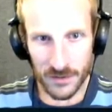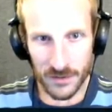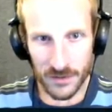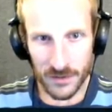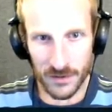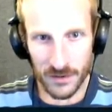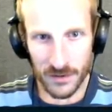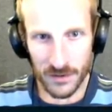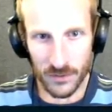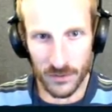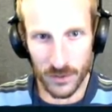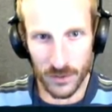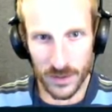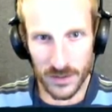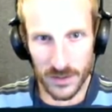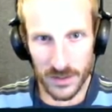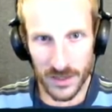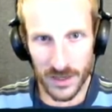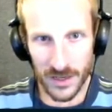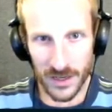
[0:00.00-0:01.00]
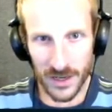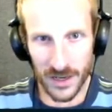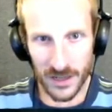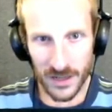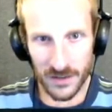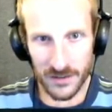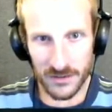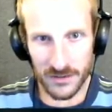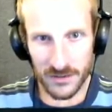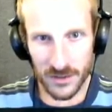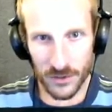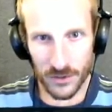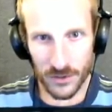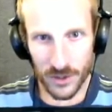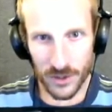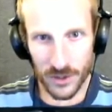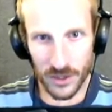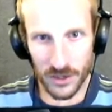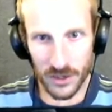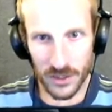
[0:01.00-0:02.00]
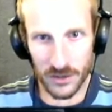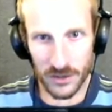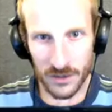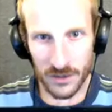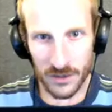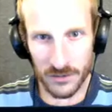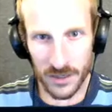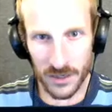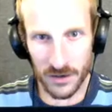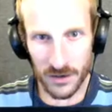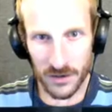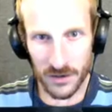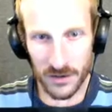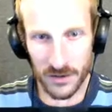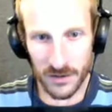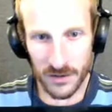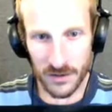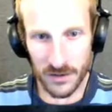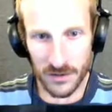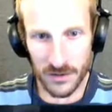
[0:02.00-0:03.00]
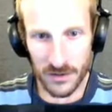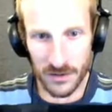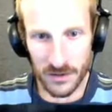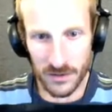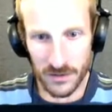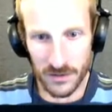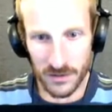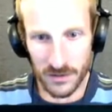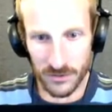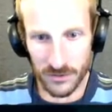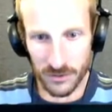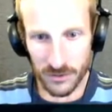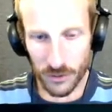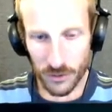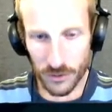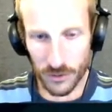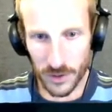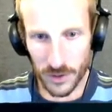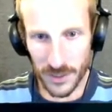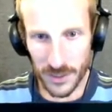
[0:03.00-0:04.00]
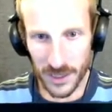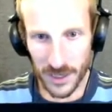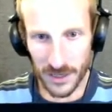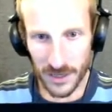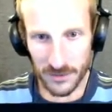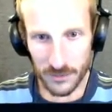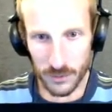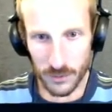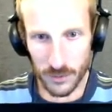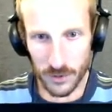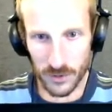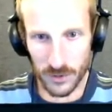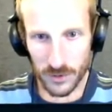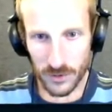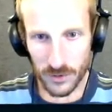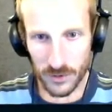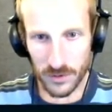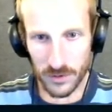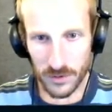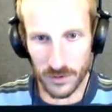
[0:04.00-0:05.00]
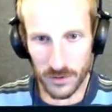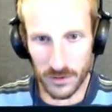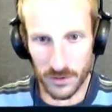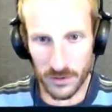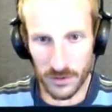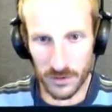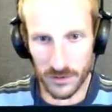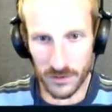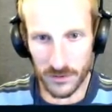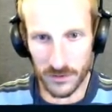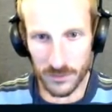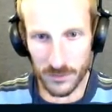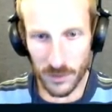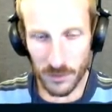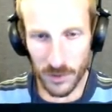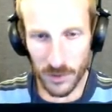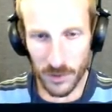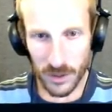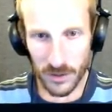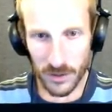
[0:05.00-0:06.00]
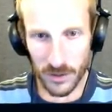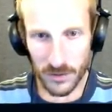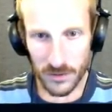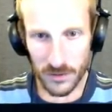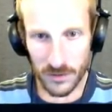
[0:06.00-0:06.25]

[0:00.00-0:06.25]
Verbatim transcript: What the hell is going on out there? This creepy-ass world. There's my bottle.